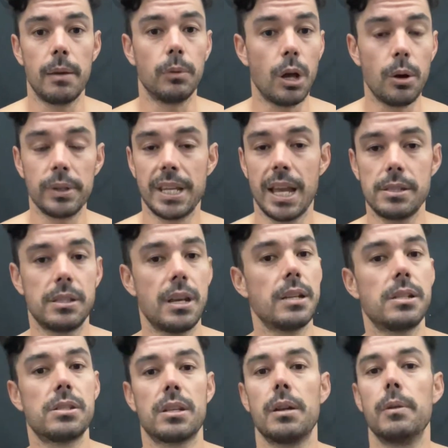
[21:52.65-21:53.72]
Low intensity,
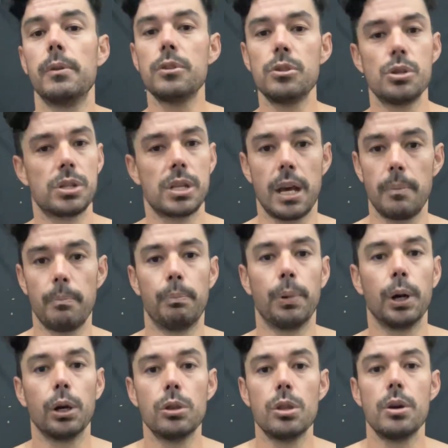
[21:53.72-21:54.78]
you just got to
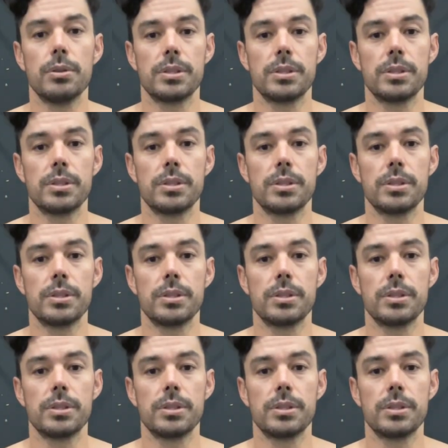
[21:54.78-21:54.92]
burn those